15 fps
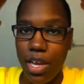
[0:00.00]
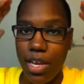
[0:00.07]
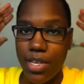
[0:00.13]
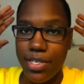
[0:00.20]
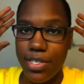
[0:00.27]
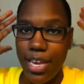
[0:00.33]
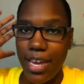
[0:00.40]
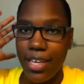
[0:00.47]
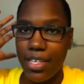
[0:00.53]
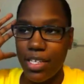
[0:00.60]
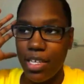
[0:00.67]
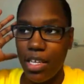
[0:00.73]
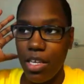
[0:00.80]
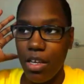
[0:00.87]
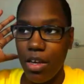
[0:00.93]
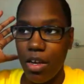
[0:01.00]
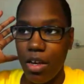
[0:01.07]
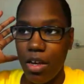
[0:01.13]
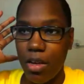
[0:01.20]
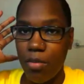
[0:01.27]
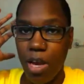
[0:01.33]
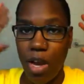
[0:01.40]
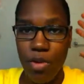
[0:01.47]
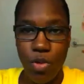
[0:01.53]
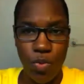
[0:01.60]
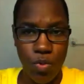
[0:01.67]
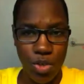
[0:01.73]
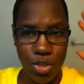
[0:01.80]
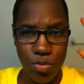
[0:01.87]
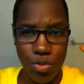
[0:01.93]
exactly how
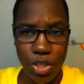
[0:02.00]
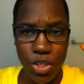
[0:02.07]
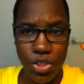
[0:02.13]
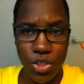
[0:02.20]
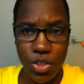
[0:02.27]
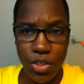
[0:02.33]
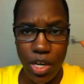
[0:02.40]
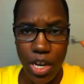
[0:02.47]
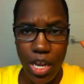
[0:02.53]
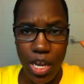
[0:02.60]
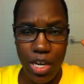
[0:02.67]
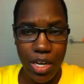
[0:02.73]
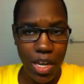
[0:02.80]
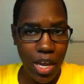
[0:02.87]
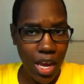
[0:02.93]
you want to brush your head.